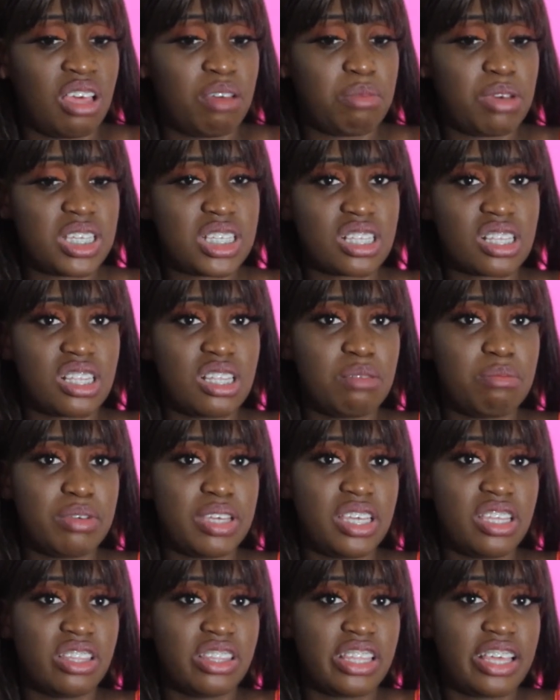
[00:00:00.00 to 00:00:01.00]
basically
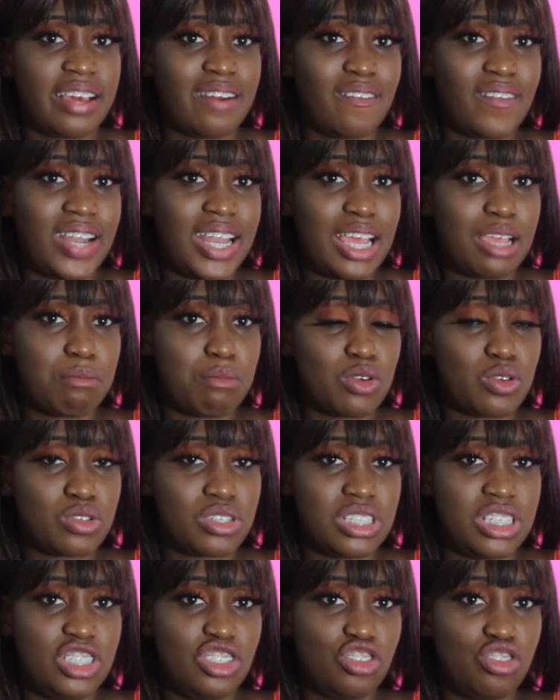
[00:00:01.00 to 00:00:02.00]
being there when I
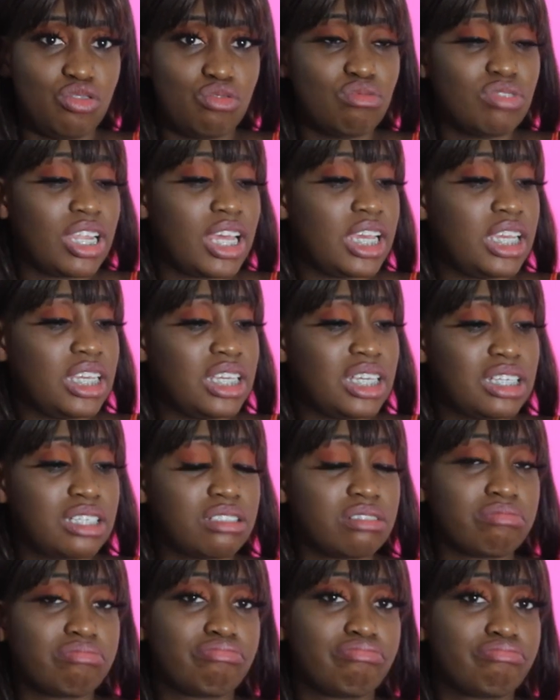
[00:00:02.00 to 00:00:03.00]
most need you,
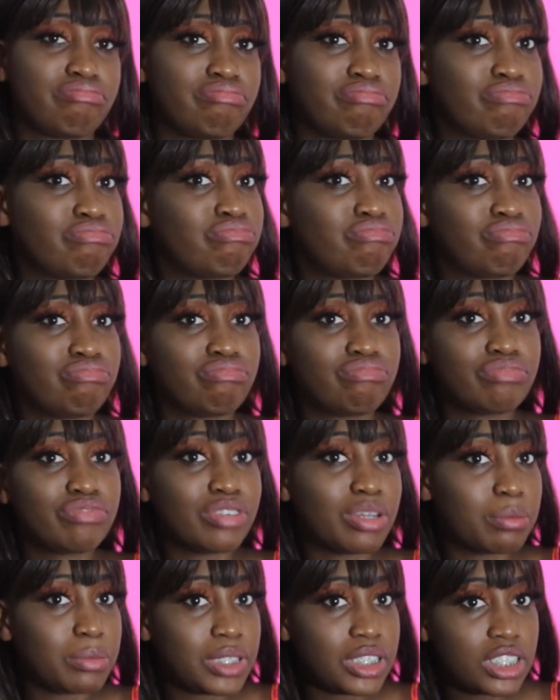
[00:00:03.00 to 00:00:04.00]
like,
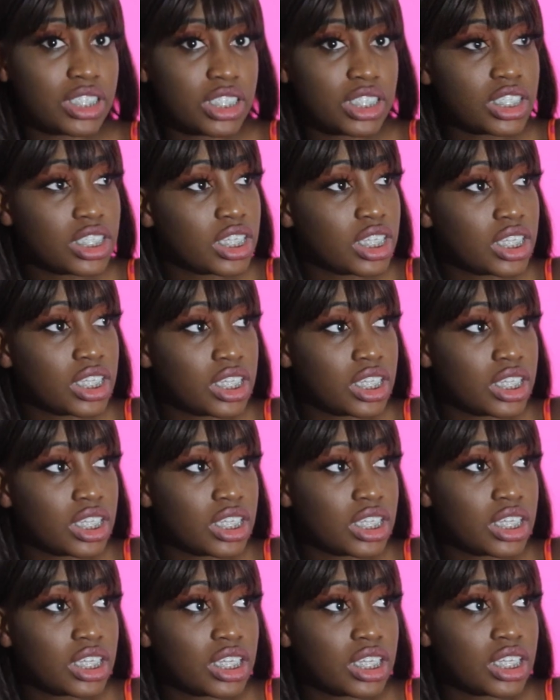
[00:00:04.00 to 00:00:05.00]
feel me?
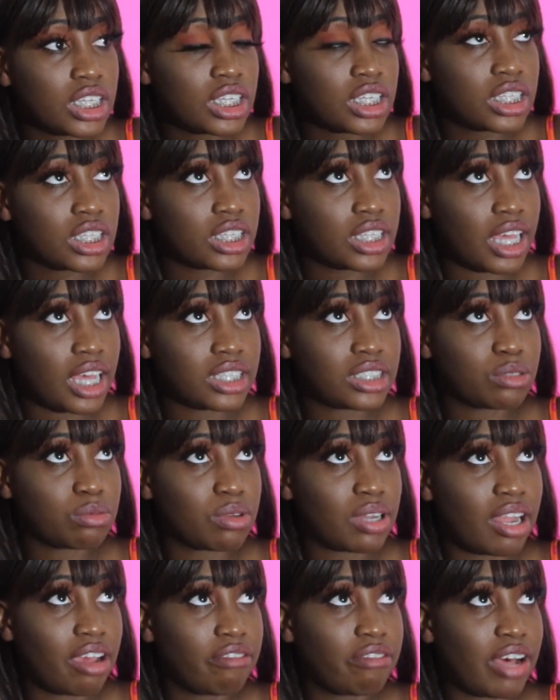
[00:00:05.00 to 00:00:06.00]
That's
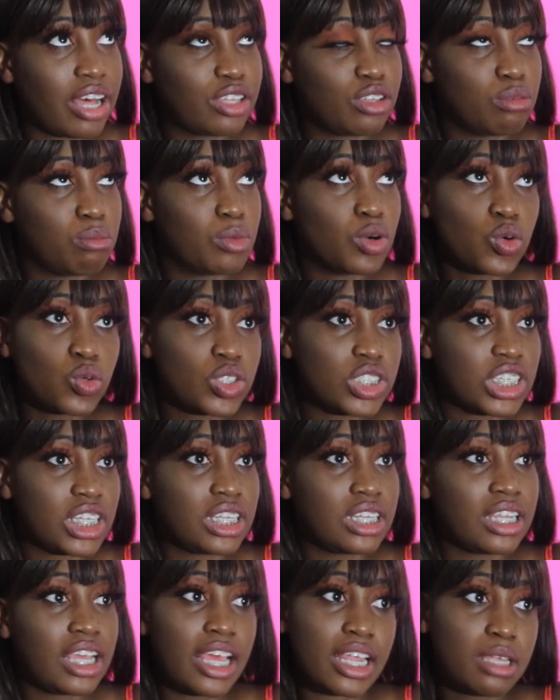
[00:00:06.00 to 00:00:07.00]
what I value most
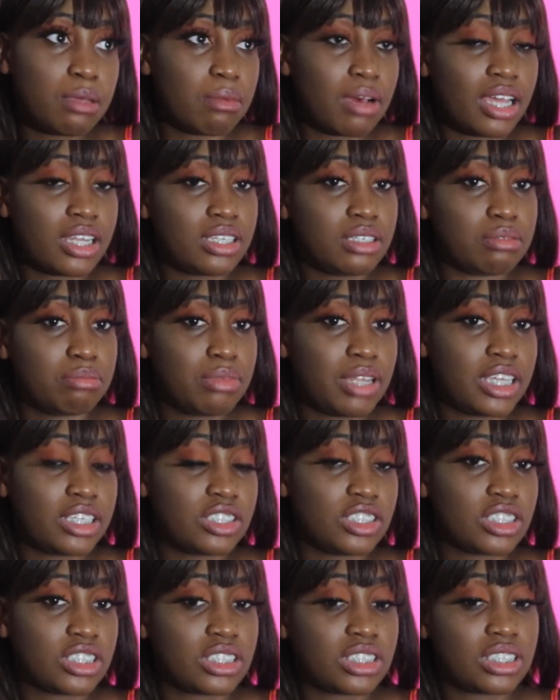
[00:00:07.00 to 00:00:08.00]
in anybody.
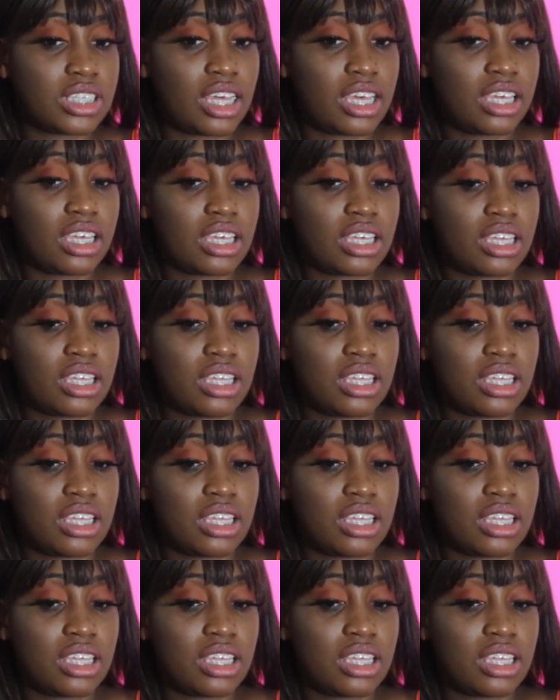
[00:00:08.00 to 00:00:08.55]
Like, just like